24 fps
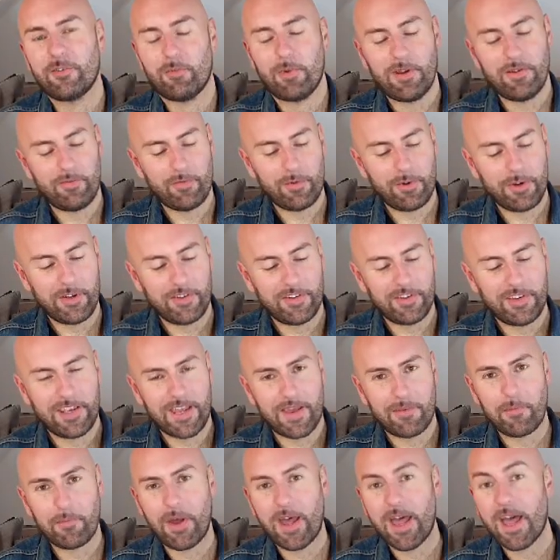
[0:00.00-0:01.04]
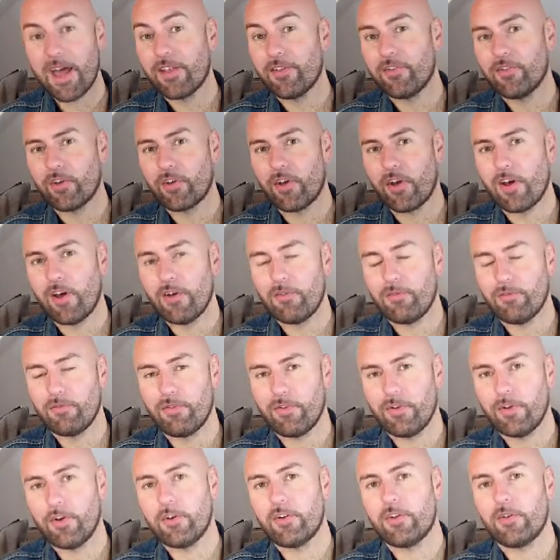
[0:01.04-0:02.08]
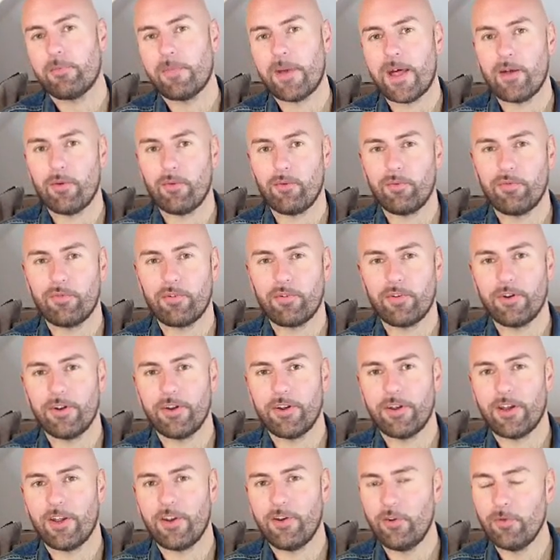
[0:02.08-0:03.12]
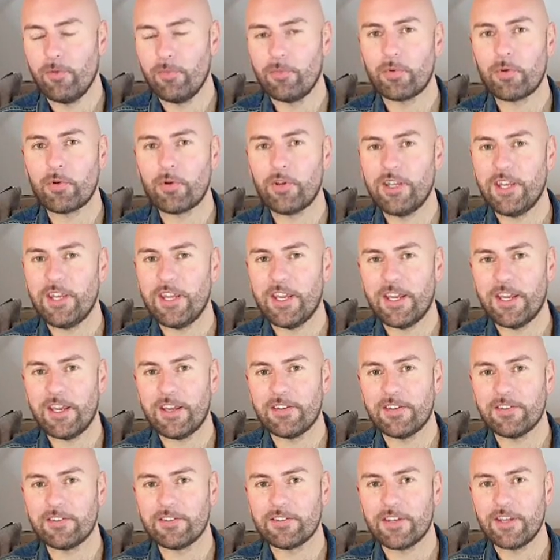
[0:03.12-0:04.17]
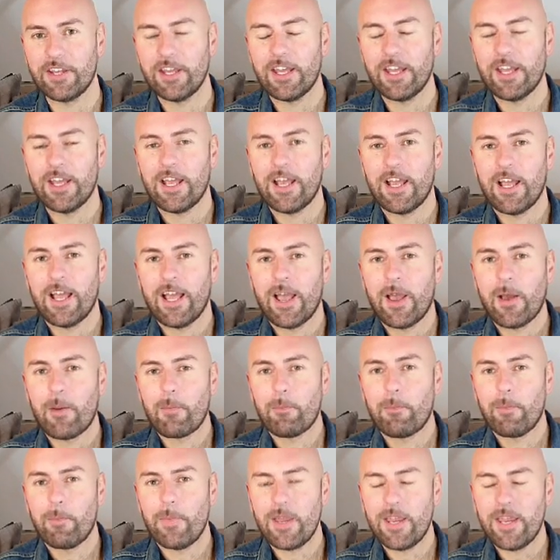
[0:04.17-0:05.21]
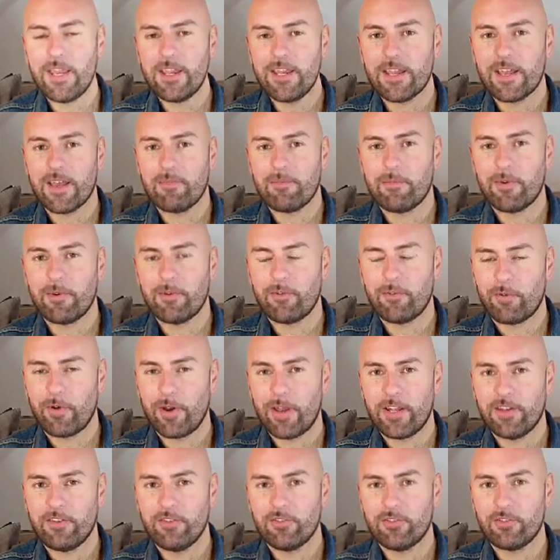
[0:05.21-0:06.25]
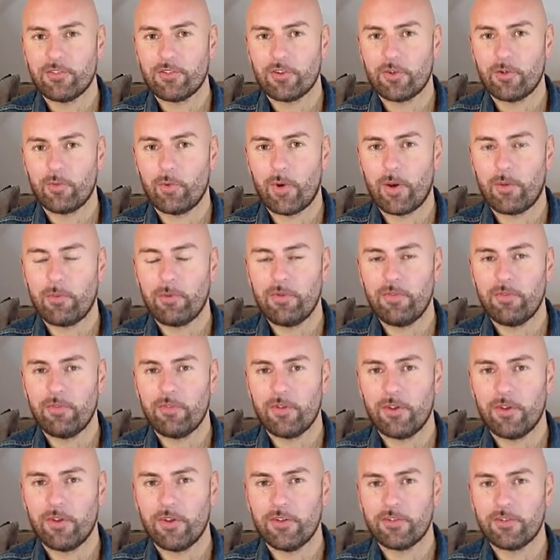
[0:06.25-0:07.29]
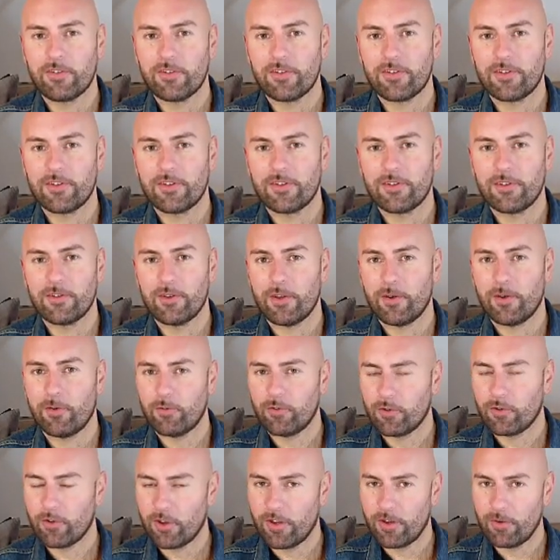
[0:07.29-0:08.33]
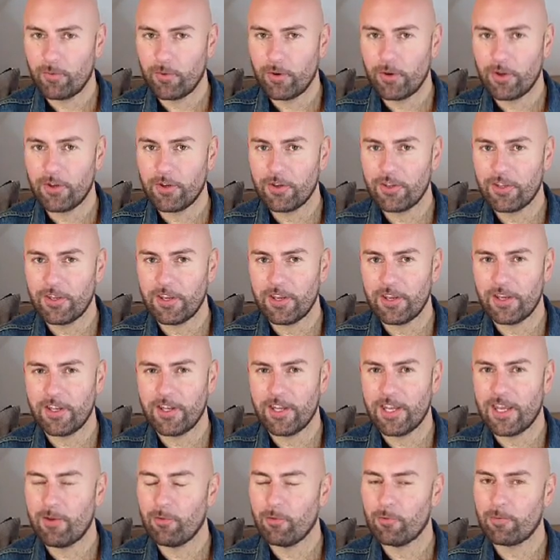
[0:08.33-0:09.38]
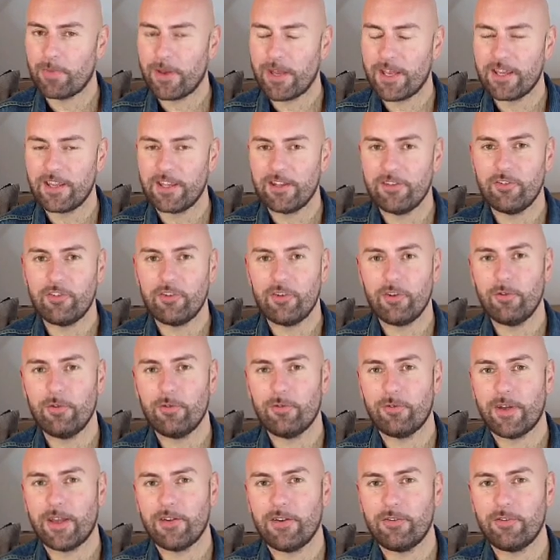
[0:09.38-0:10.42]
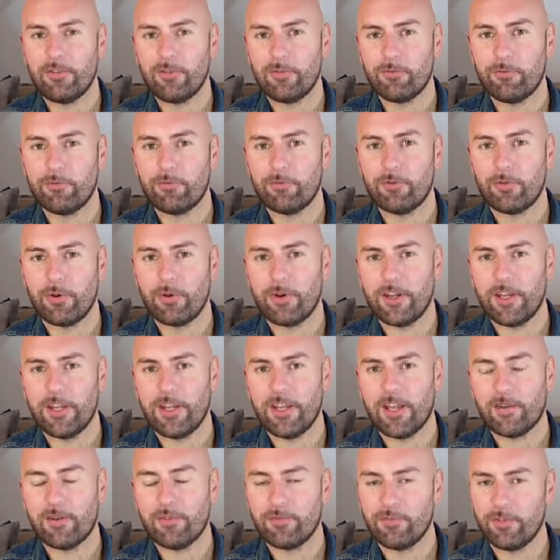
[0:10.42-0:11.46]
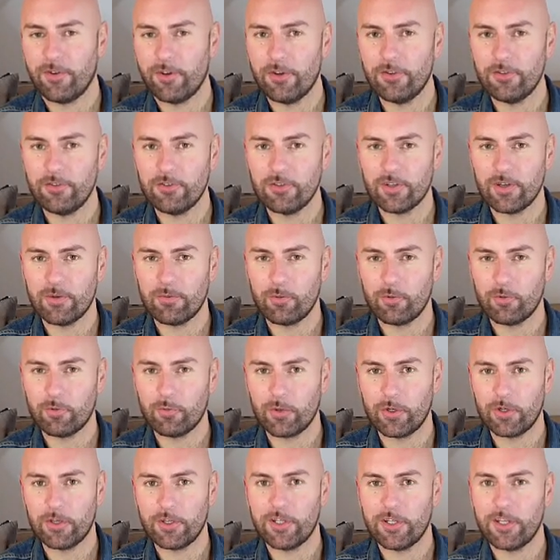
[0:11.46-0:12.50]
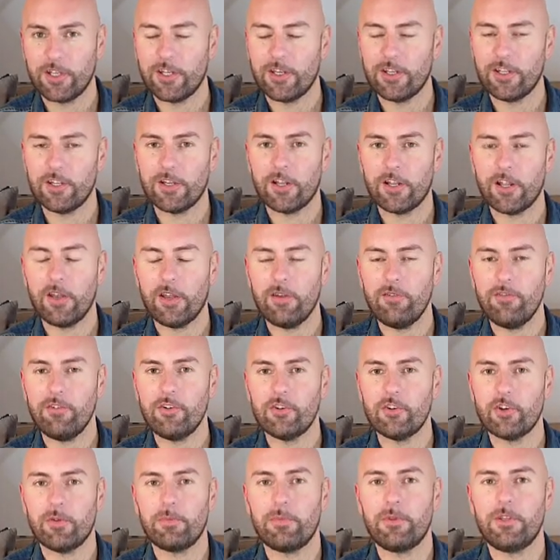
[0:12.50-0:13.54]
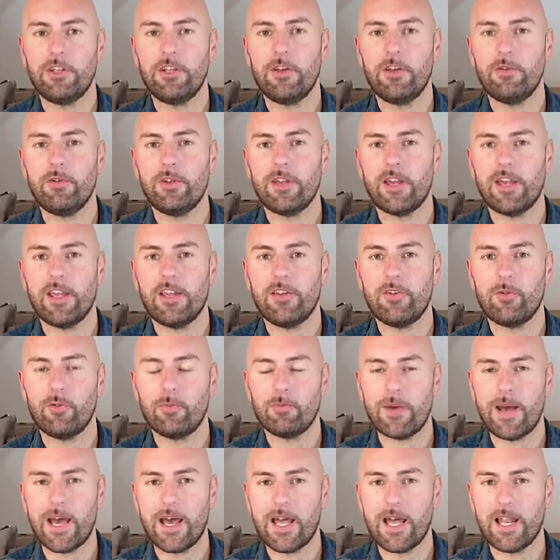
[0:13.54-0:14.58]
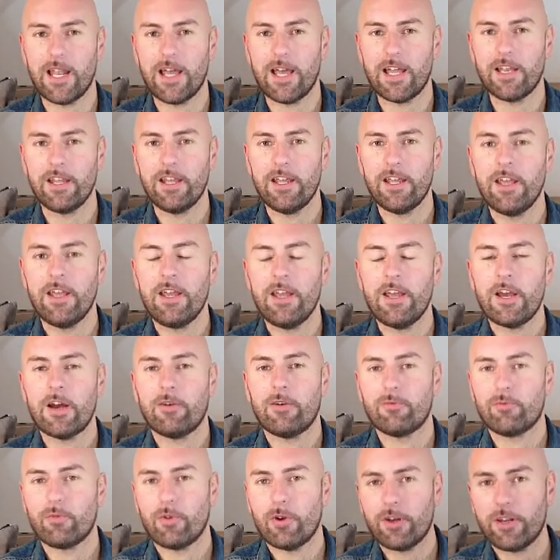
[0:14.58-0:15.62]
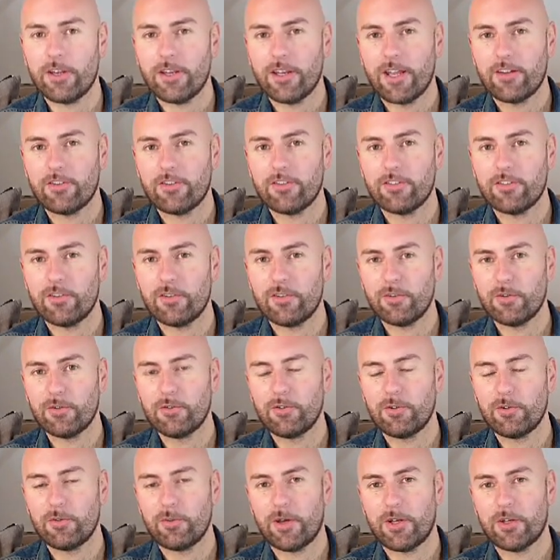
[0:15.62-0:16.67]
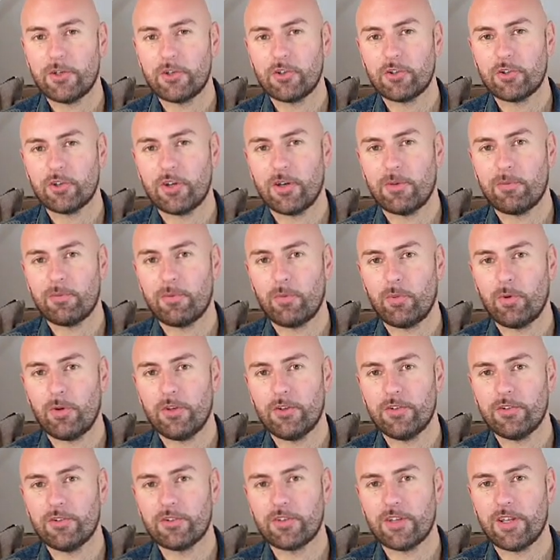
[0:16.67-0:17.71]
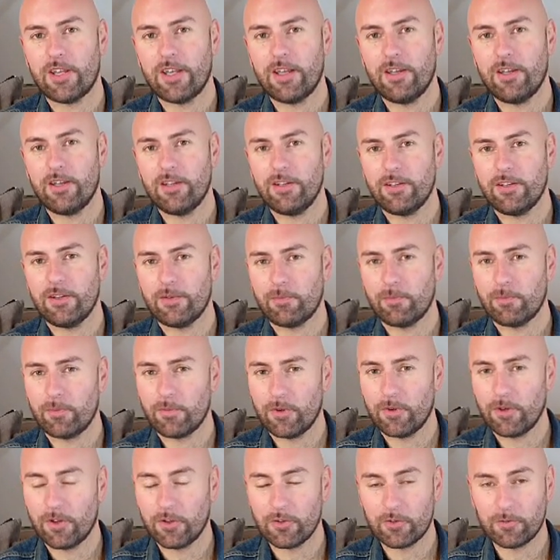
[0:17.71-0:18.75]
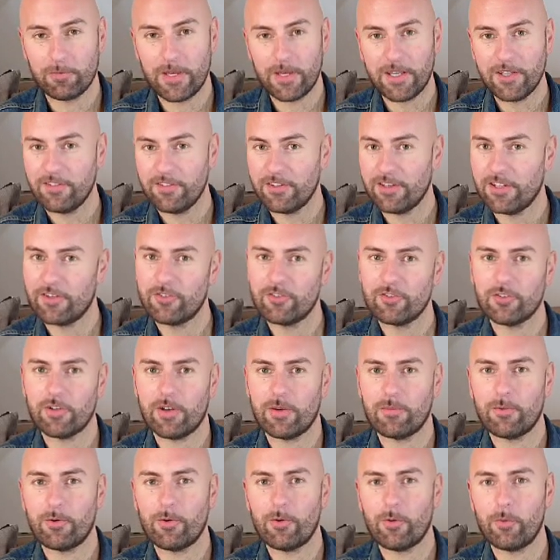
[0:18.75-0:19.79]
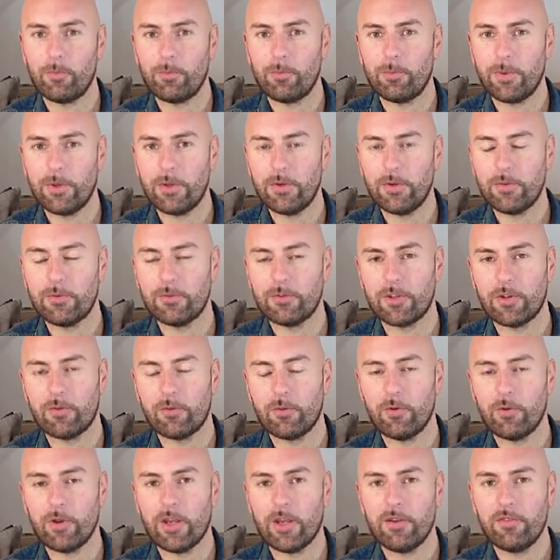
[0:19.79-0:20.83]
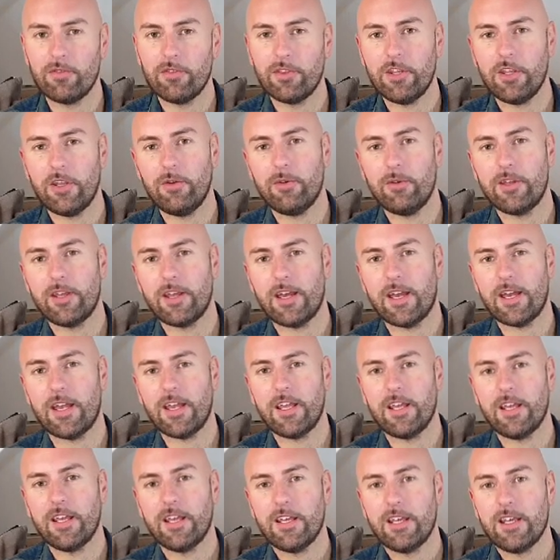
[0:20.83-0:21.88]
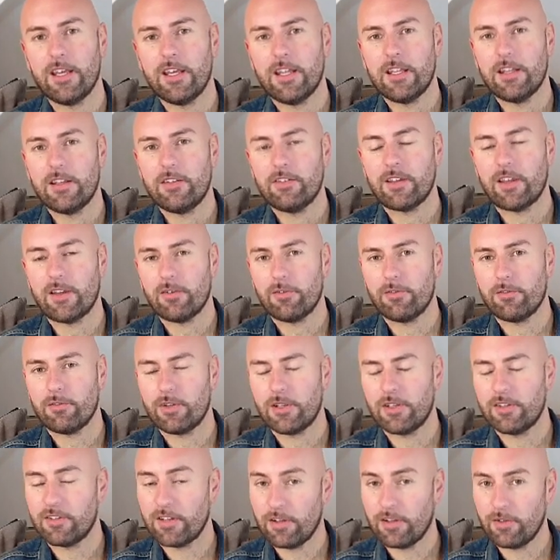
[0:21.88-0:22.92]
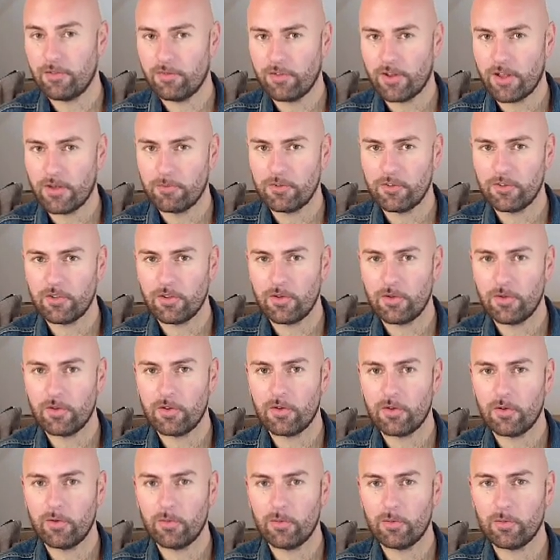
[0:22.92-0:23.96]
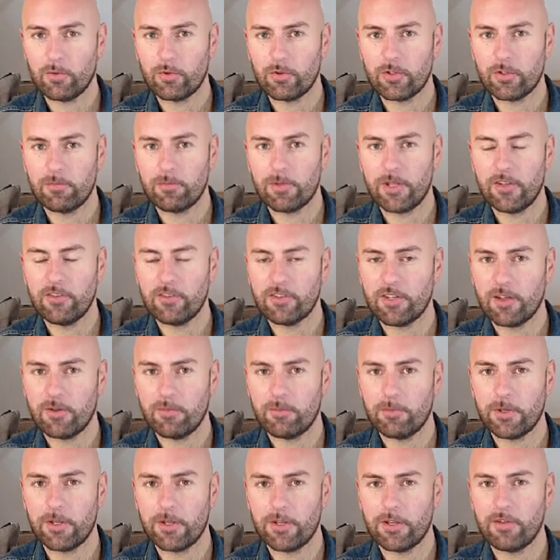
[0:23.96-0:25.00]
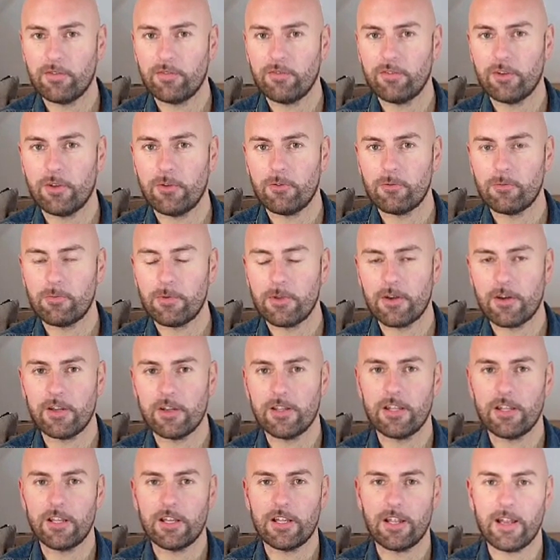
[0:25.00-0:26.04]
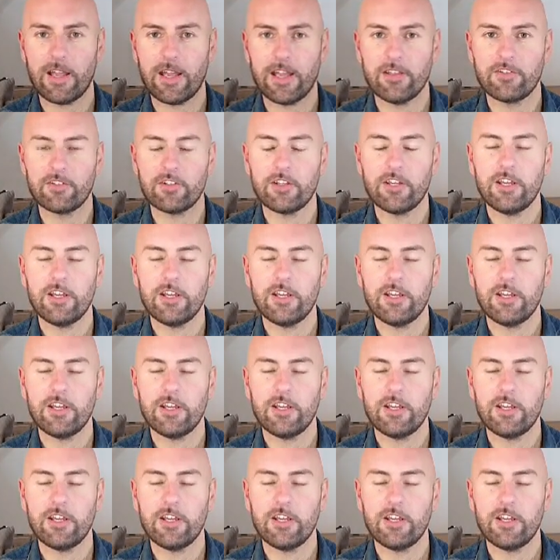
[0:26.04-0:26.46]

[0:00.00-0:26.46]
I've wanted to get my hands on Fleur de Mal for a number of years. Me and my friends, when we first started working, it was back in 2003. Our first job was working in a clothing shop in the UK called Matalan, and right next door to our shop was a cosmetics shop called Boots. They're all over the UK. They sell pharmaceuticals and they sell perfumes behind the glass.